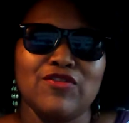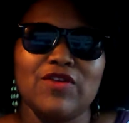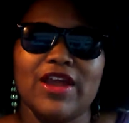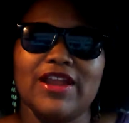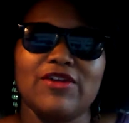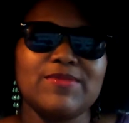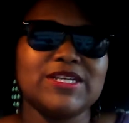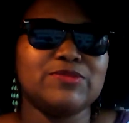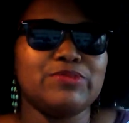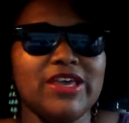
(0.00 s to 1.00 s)
Right now,
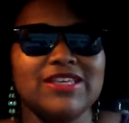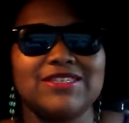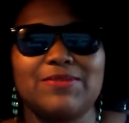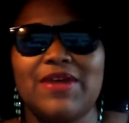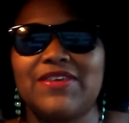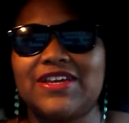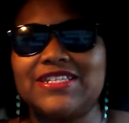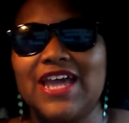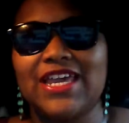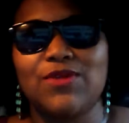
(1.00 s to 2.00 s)
everybody's pissed about the
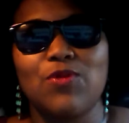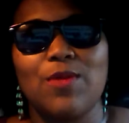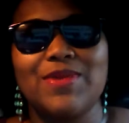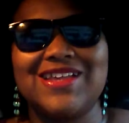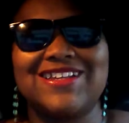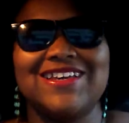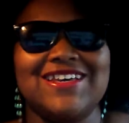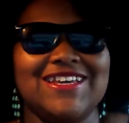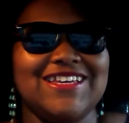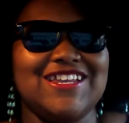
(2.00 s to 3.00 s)
Kentucky woman,
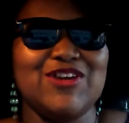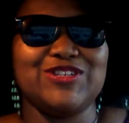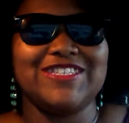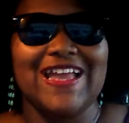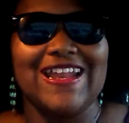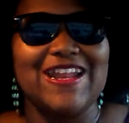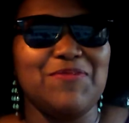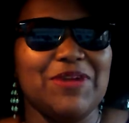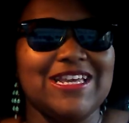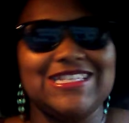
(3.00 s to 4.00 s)
you know, standing
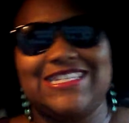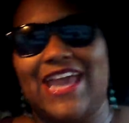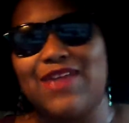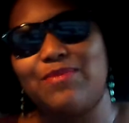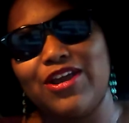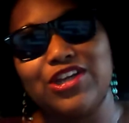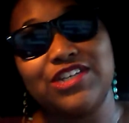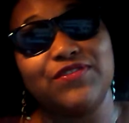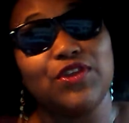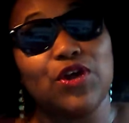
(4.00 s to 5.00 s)
up against gay
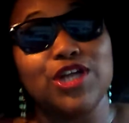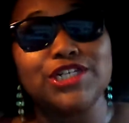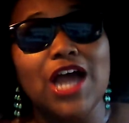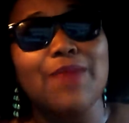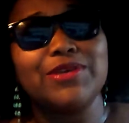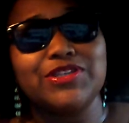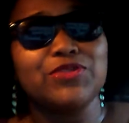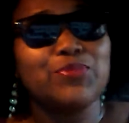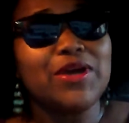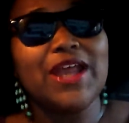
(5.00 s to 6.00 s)
marriage, even though her job is
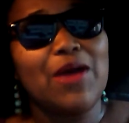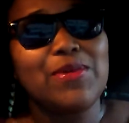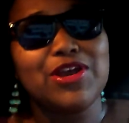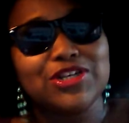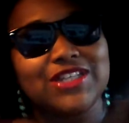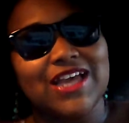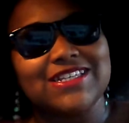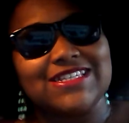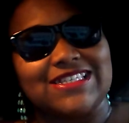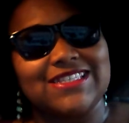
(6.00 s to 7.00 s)
to put out marriage
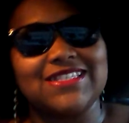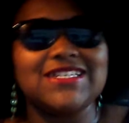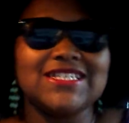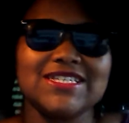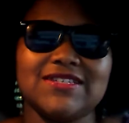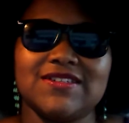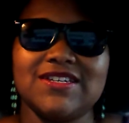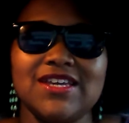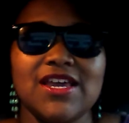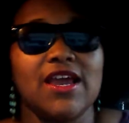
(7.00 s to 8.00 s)
license. Listen,
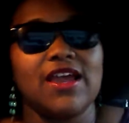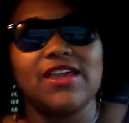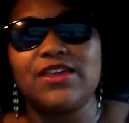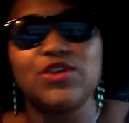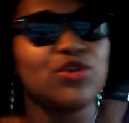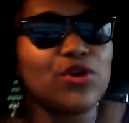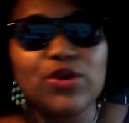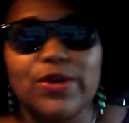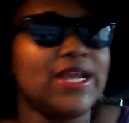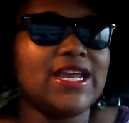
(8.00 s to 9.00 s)
you don't
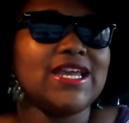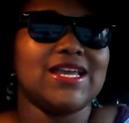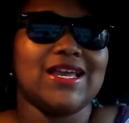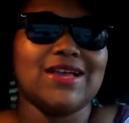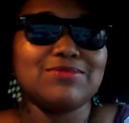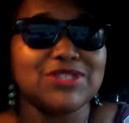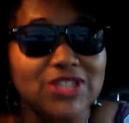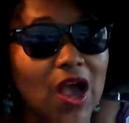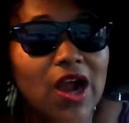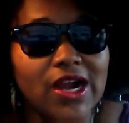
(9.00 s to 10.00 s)
agree? I'm
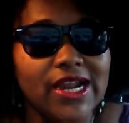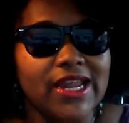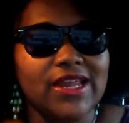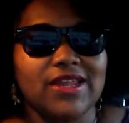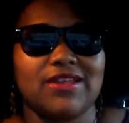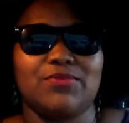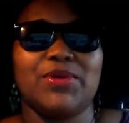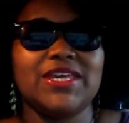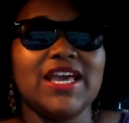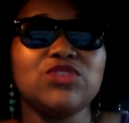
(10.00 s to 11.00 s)
sorry.
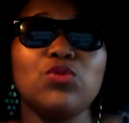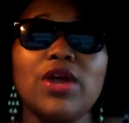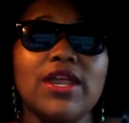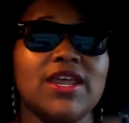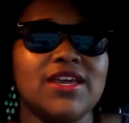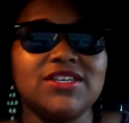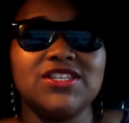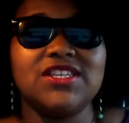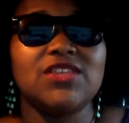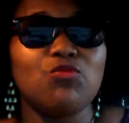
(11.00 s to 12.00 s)
But guess what?
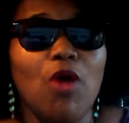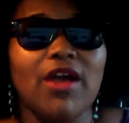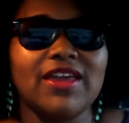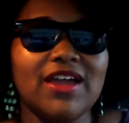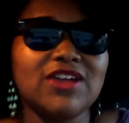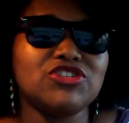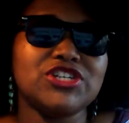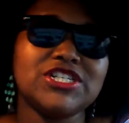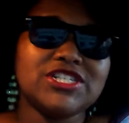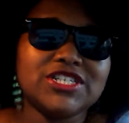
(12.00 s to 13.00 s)
She's a walking
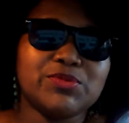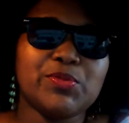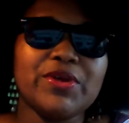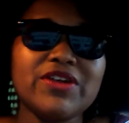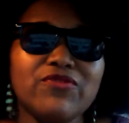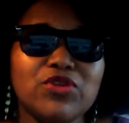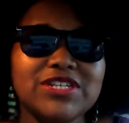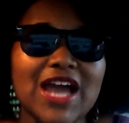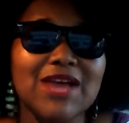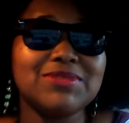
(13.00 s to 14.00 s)
contradiction. She's been married four
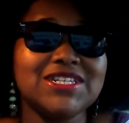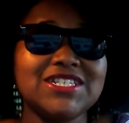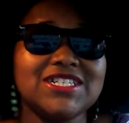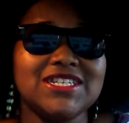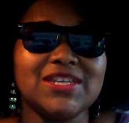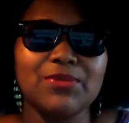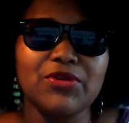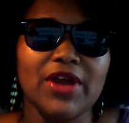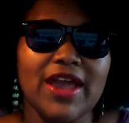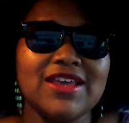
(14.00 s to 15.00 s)
times and she's a
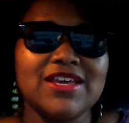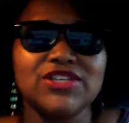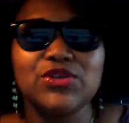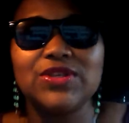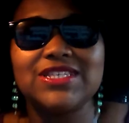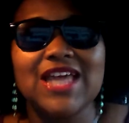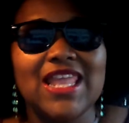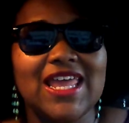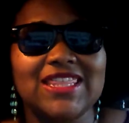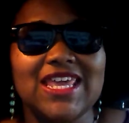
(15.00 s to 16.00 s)
Democrat. So it's
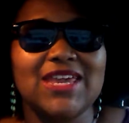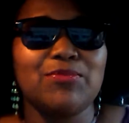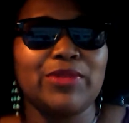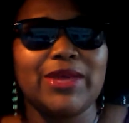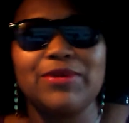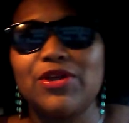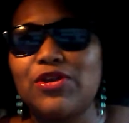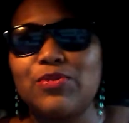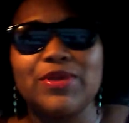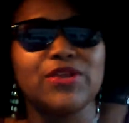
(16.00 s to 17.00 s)
not like they can blame it
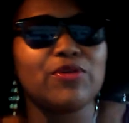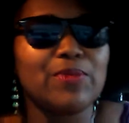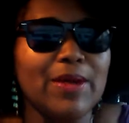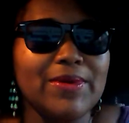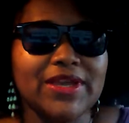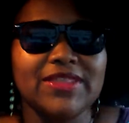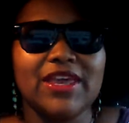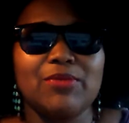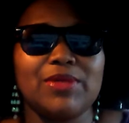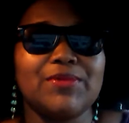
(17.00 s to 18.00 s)
on her being a Republican.
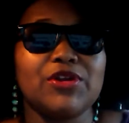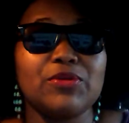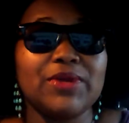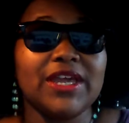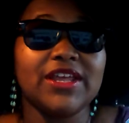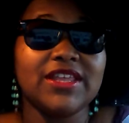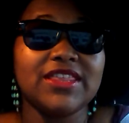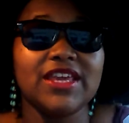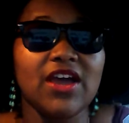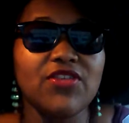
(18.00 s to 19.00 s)
They can blame it on her being
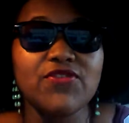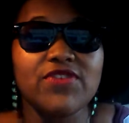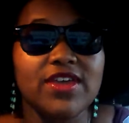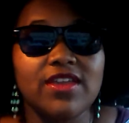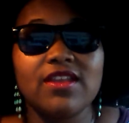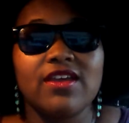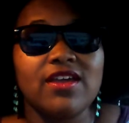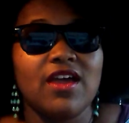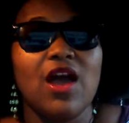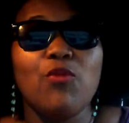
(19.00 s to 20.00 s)
anything other than
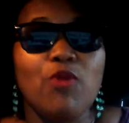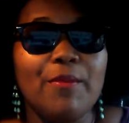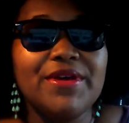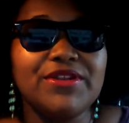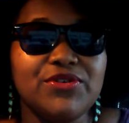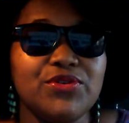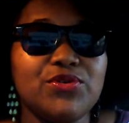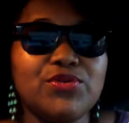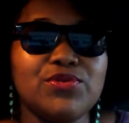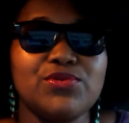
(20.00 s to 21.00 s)
a woman
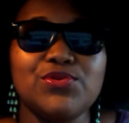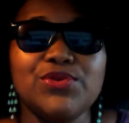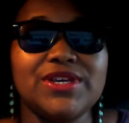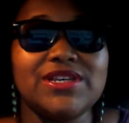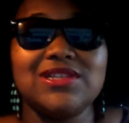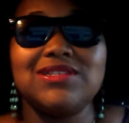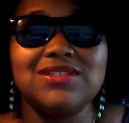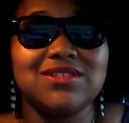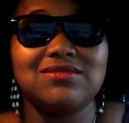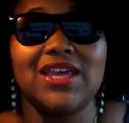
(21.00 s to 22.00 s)
who
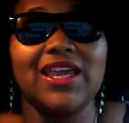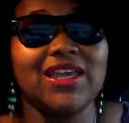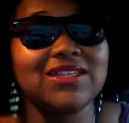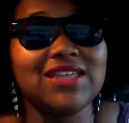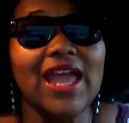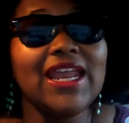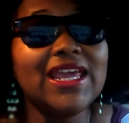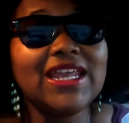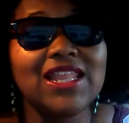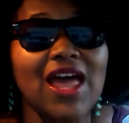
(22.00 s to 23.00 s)
is taking a stand
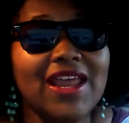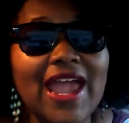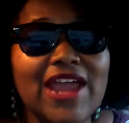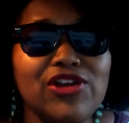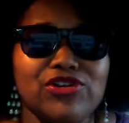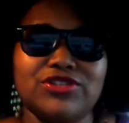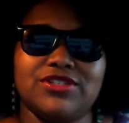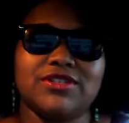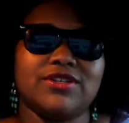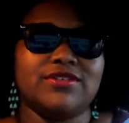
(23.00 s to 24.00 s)
and getting a lot of
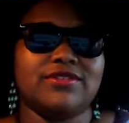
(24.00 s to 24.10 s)
haters.